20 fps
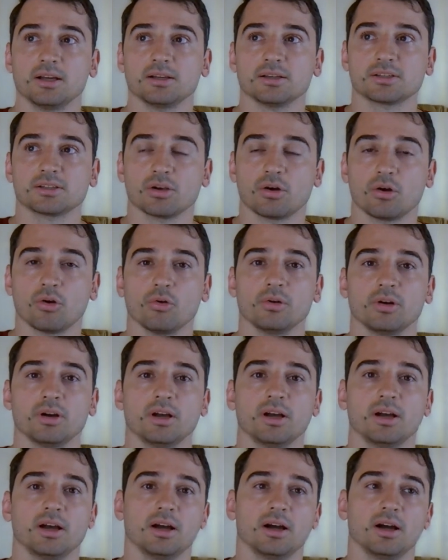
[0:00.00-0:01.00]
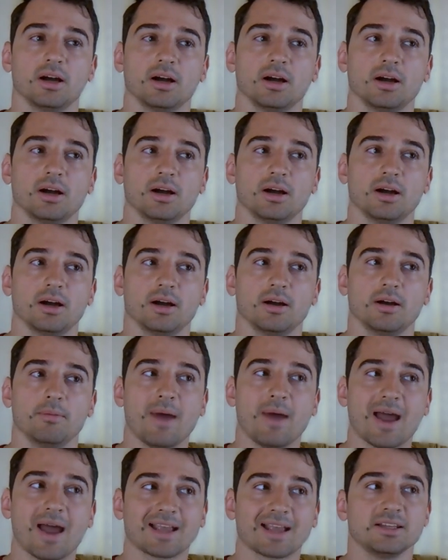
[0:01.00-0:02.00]
So
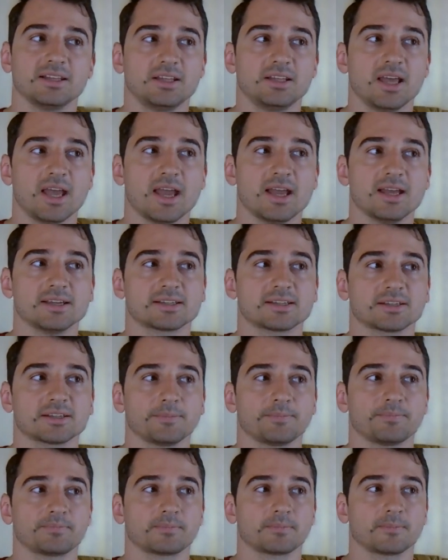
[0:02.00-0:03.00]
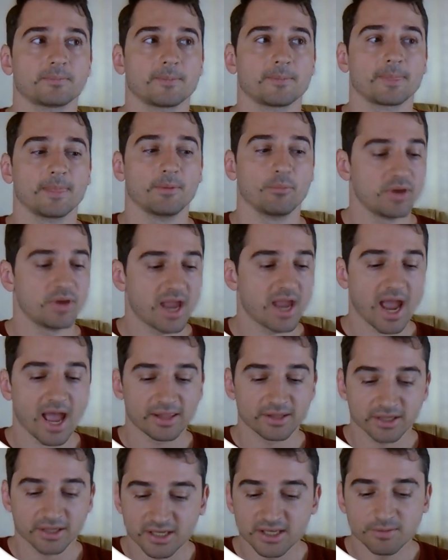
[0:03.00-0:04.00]
back in the days, we had
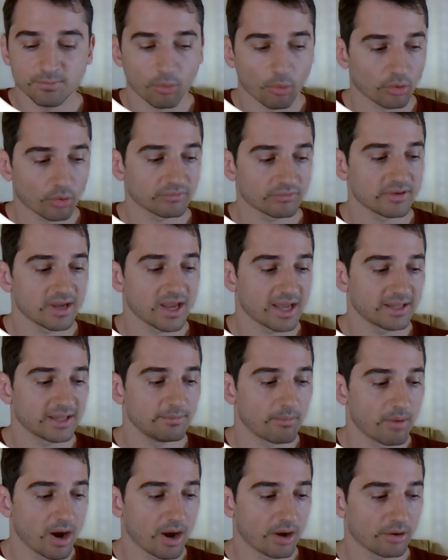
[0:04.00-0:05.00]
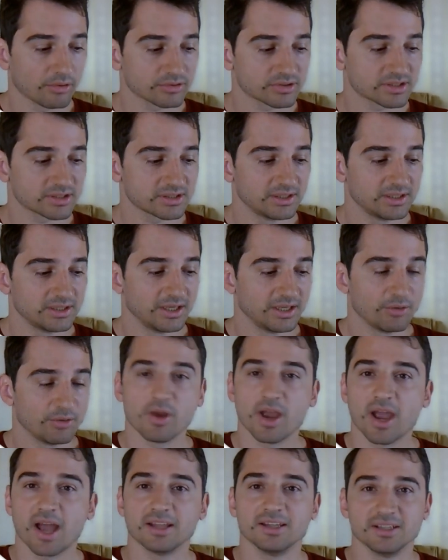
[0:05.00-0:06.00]
a keyboard, we had a mouse, we
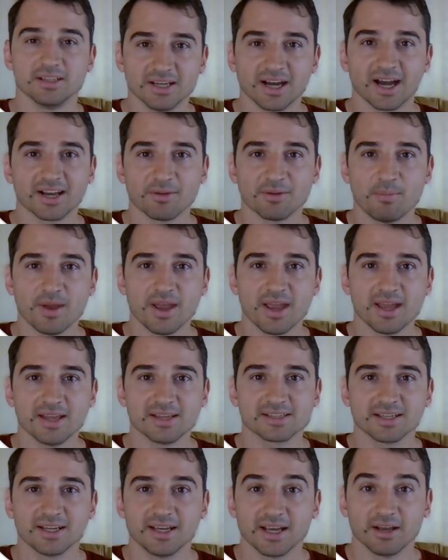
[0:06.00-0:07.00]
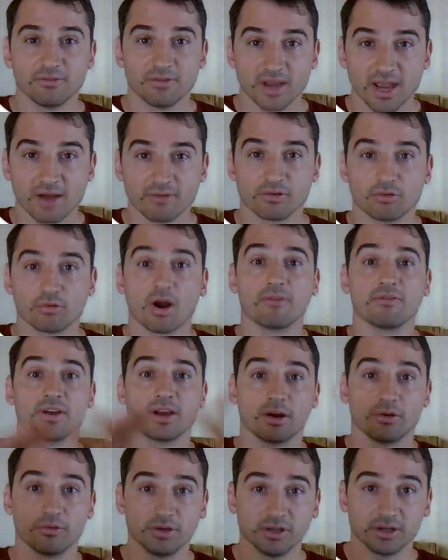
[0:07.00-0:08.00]
had a database, and we have
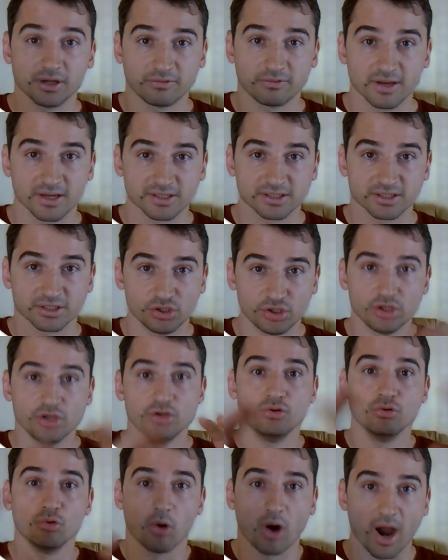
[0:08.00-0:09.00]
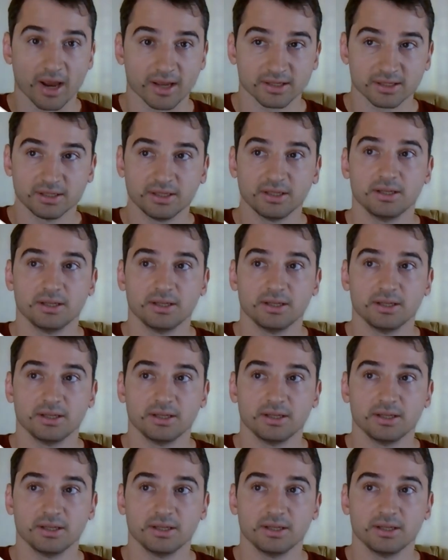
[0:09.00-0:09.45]
graphical interface, GUI.